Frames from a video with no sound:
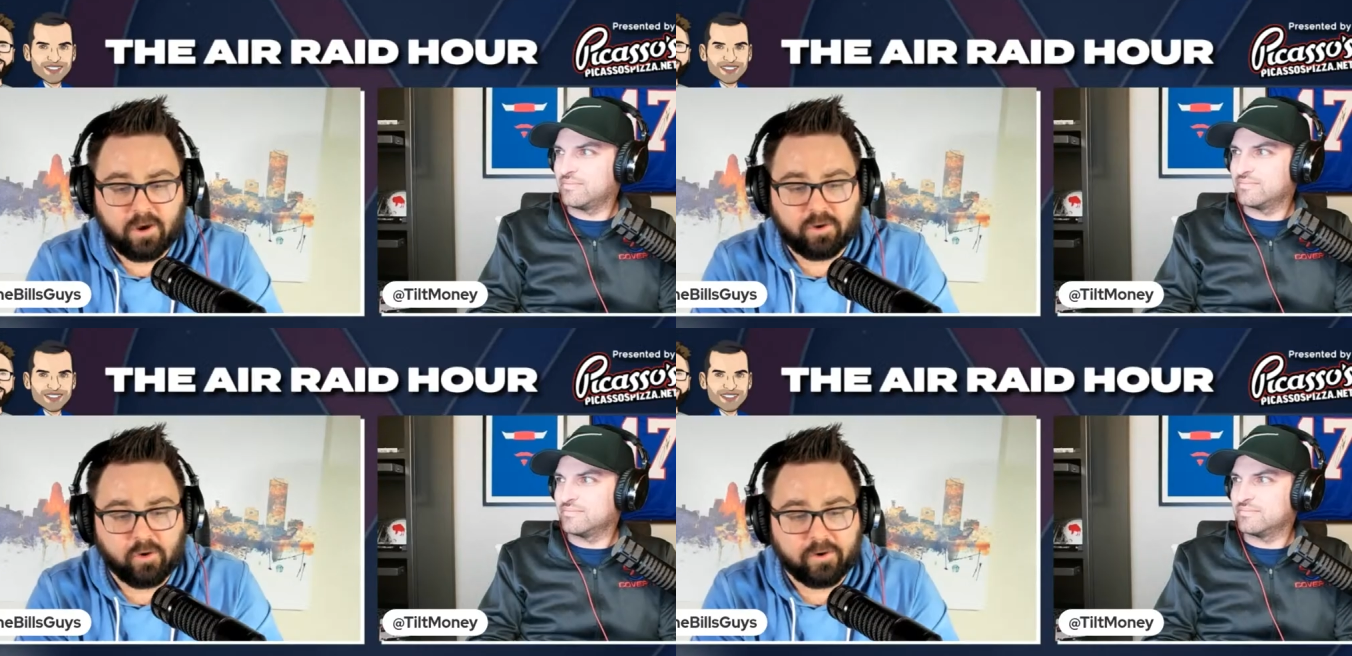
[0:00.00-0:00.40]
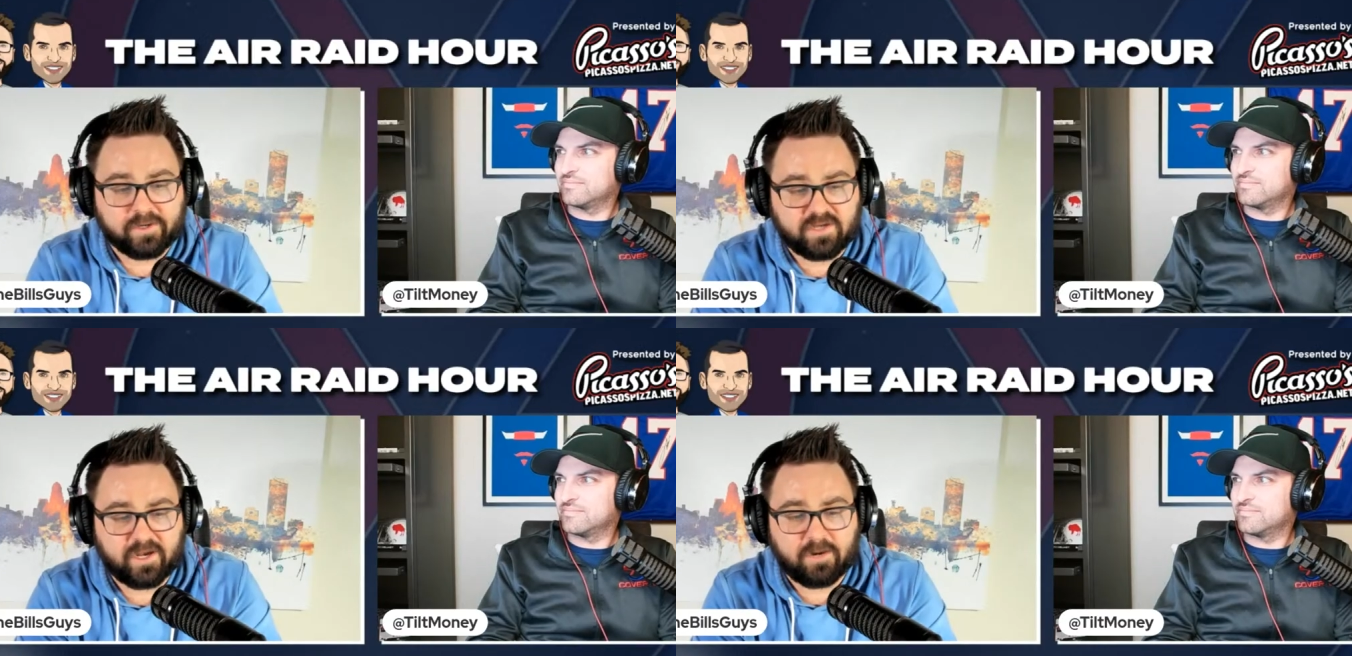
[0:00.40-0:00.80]
Speaker 1: know you're
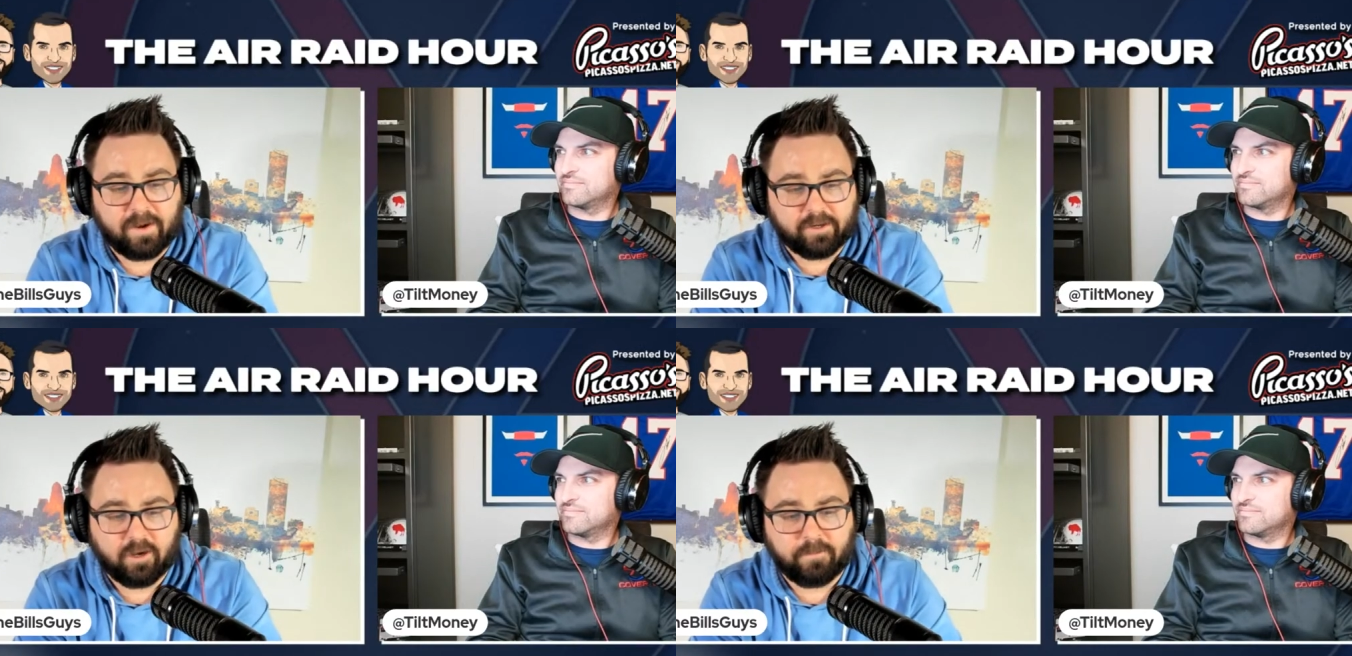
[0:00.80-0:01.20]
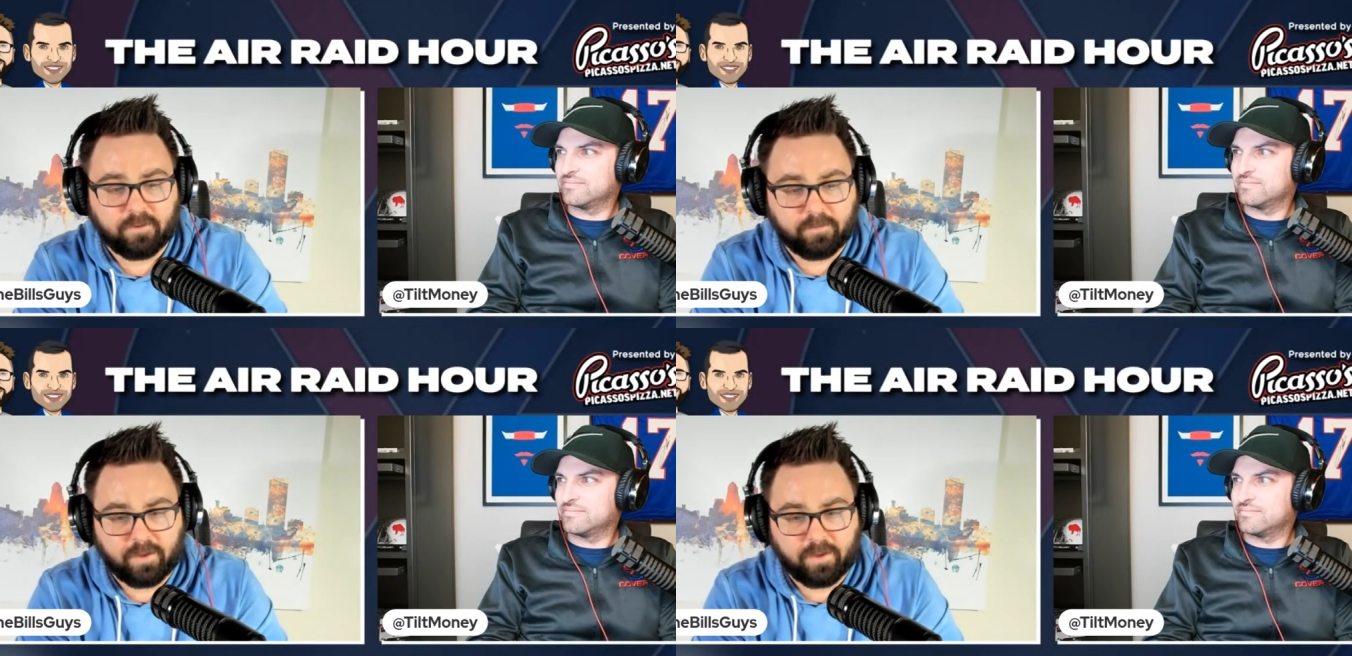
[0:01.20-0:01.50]
excited about a couple